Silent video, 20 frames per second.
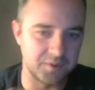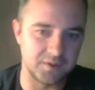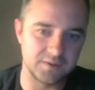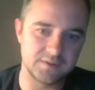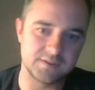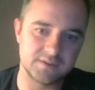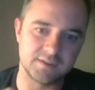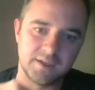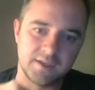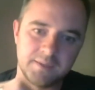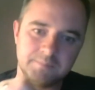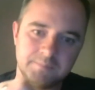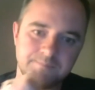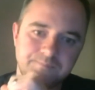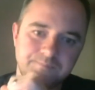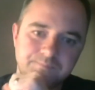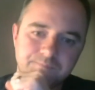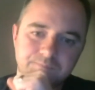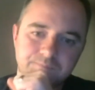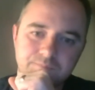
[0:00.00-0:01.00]
But
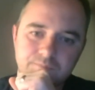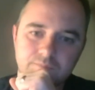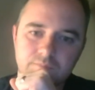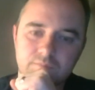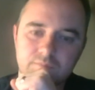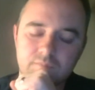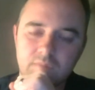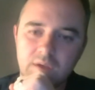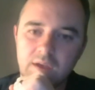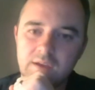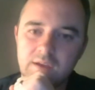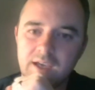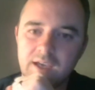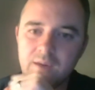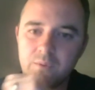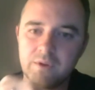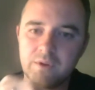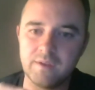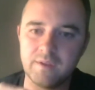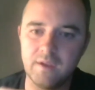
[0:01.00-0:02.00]
um, yeah,
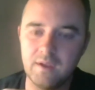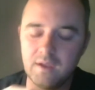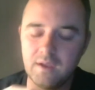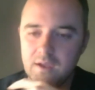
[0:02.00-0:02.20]
with